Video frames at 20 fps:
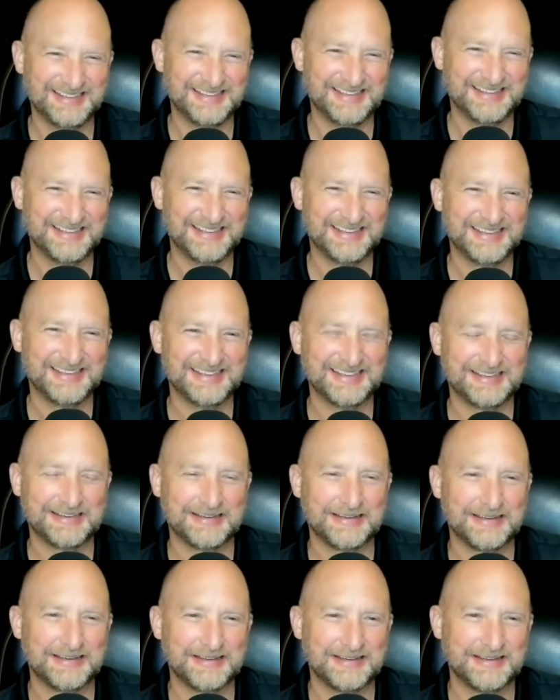
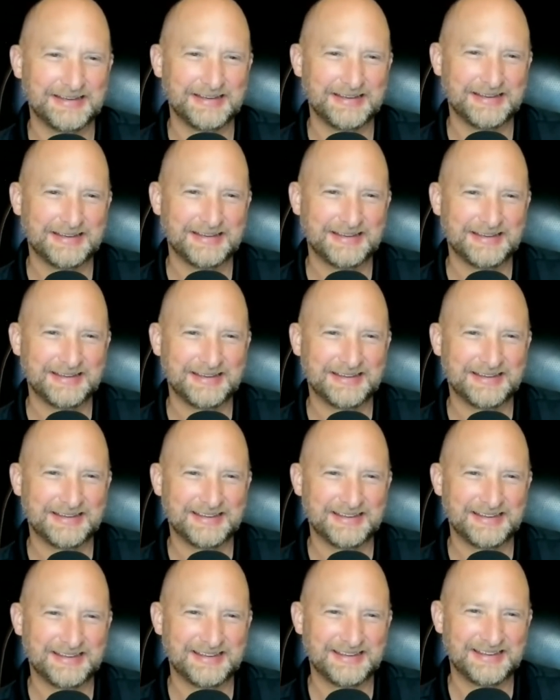
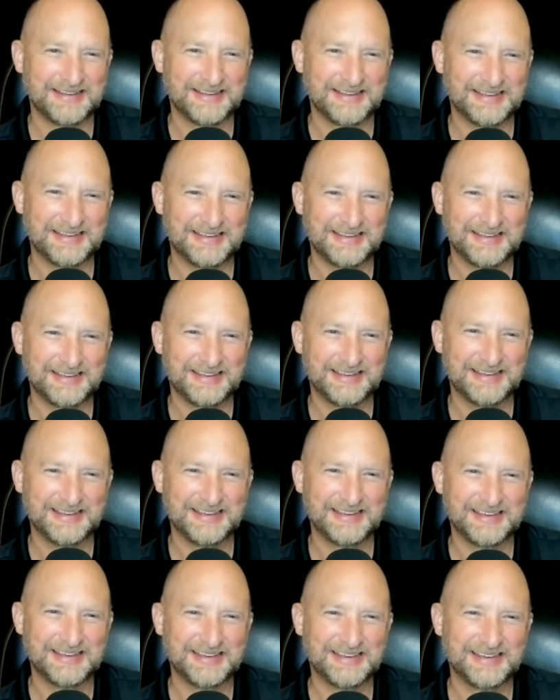
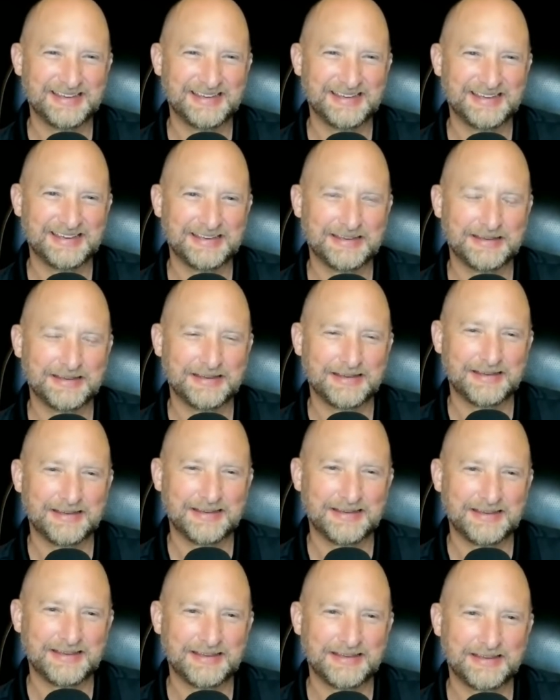
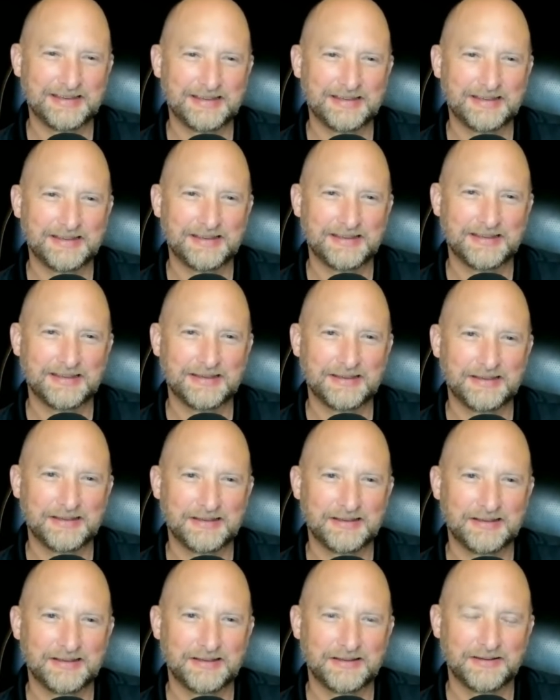
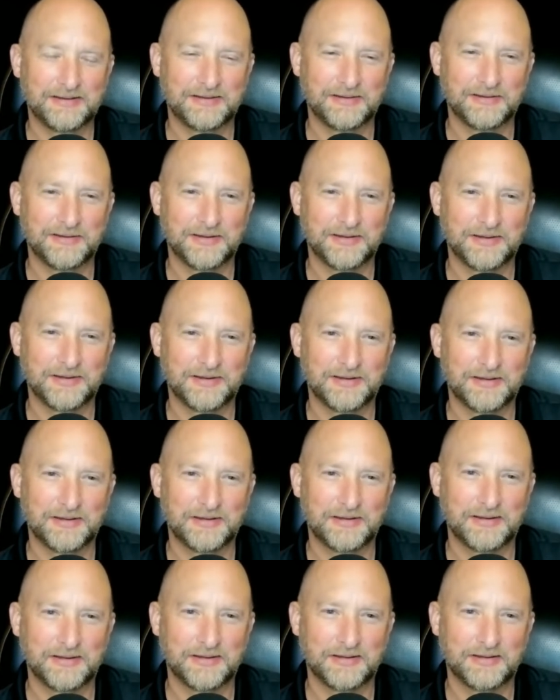
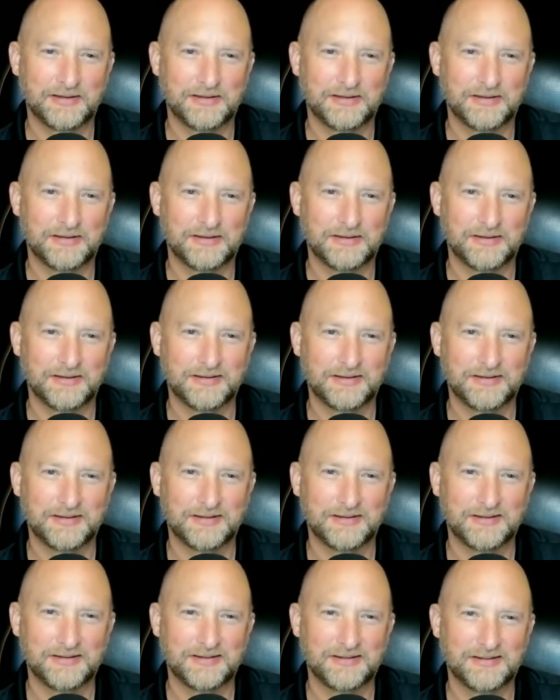
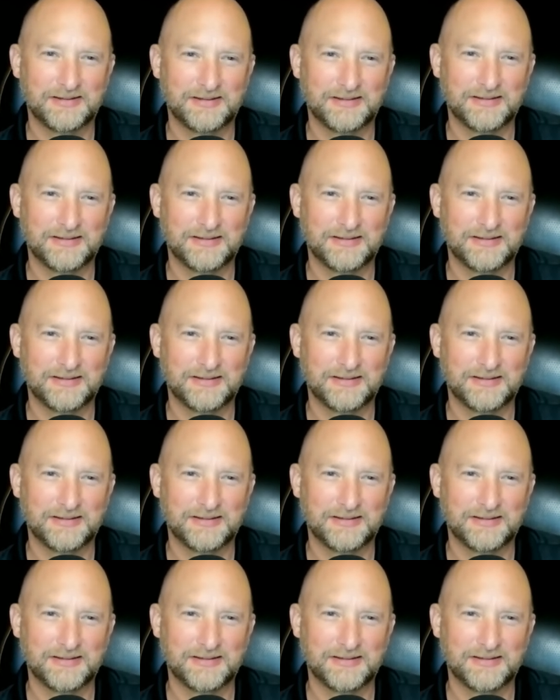The person shown says nothing.